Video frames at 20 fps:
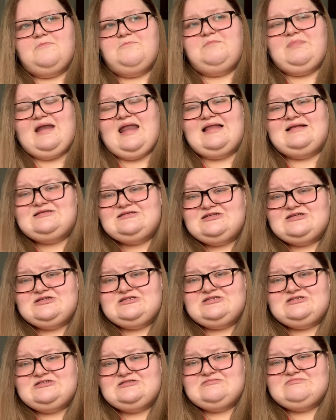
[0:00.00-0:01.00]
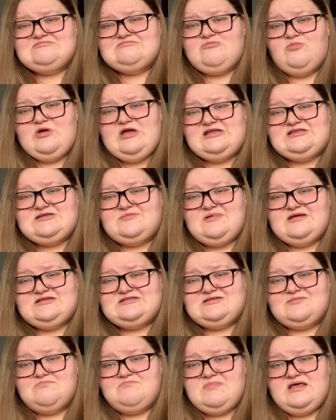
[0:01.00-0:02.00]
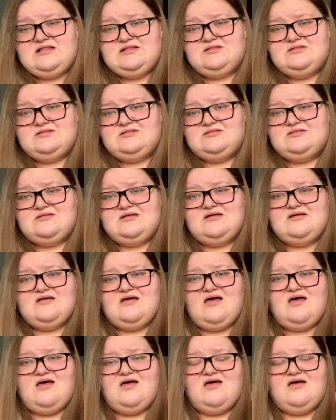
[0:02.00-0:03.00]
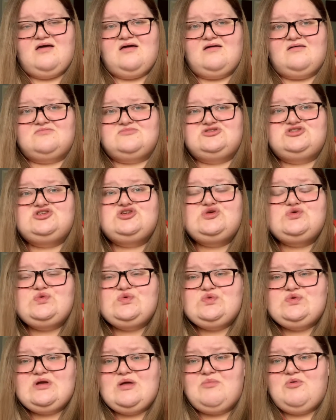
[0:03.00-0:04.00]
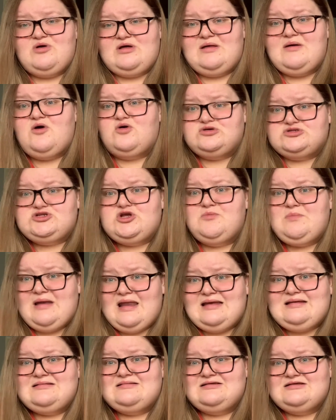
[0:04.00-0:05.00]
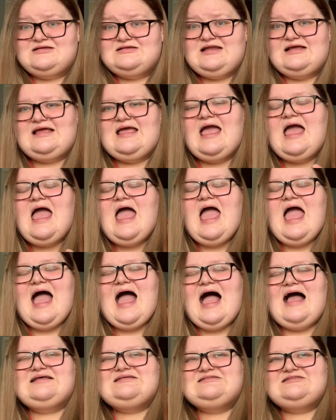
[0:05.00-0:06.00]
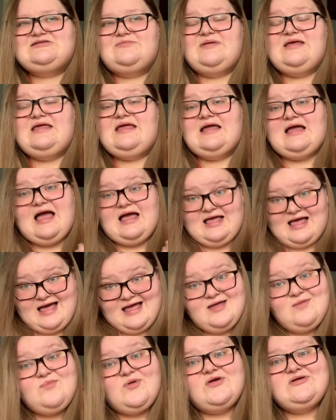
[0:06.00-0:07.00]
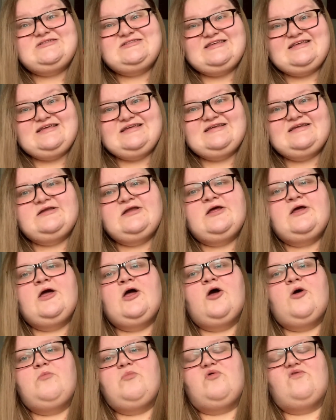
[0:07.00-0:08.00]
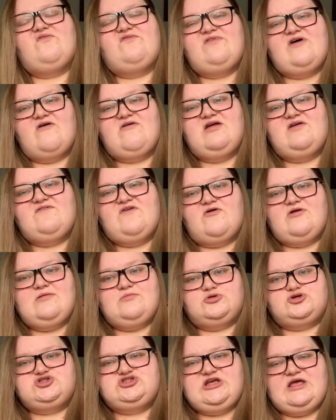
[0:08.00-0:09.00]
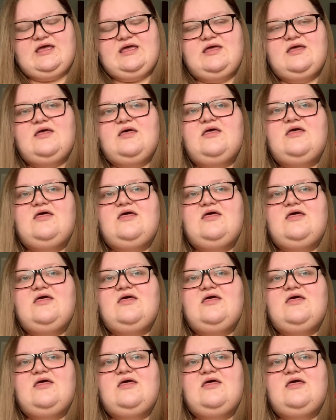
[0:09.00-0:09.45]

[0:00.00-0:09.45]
blended Weetabix and milk, tuna, but also blended. Like it has to be high in protein, but very, very mushy.